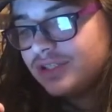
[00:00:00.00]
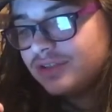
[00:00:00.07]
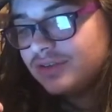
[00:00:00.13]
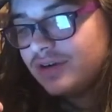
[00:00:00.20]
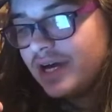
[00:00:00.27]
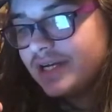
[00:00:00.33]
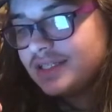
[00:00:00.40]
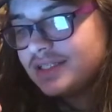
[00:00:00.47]

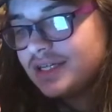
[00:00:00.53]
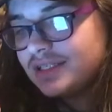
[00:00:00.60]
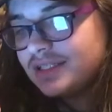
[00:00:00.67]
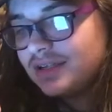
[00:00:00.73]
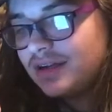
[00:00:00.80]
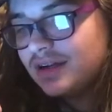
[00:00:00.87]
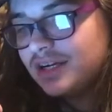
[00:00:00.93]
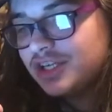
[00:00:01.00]
Cry sucks
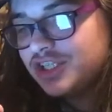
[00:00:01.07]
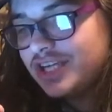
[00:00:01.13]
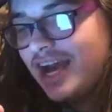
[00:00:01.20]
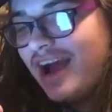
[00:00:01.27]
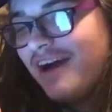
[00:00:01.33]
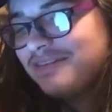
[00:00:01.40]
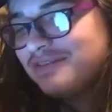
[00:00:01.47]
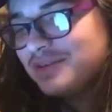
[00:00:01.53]
along his
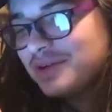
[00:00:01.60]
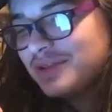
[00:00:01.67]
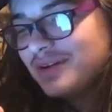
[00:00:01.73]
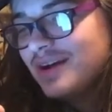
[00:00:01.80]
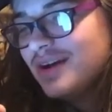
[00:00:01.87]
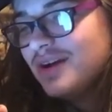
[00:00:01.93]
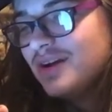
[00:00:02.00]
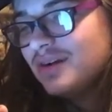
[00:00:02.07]
shaft with
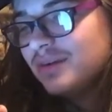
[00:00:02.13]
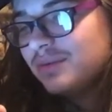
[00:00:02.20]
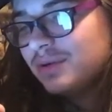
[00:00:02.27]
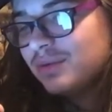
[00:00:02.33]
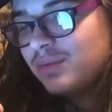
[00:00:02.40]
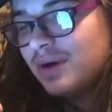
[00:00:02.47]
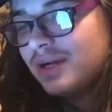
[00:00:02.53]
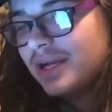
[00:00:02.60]

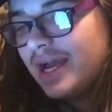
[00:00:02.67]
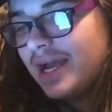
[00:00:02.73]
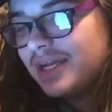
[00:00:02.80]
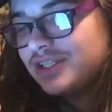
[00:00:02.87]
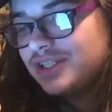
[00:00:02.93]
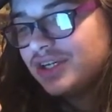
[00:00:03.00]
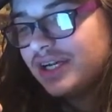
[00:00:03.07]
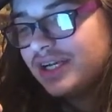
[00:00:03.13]
one hand
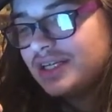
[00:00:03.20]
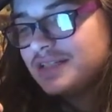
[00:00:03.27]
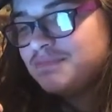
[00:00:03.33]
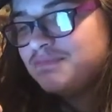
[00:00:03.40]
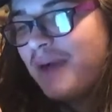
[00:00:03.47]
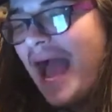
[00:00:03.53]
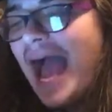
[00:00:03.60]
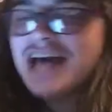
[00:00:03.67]
jerking his
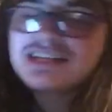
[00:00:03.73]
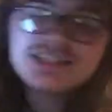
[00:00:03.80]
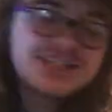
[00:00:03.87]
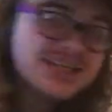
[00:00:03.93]
bass.